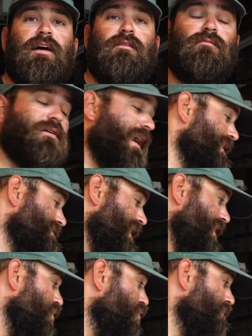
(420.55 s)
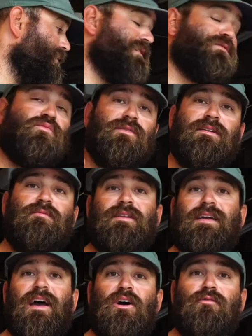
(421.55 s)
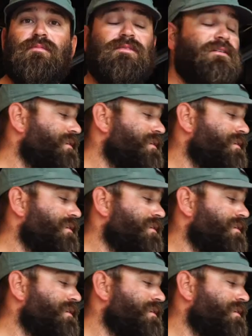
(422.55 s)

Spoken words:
that. Well guys, I hope this really, really helped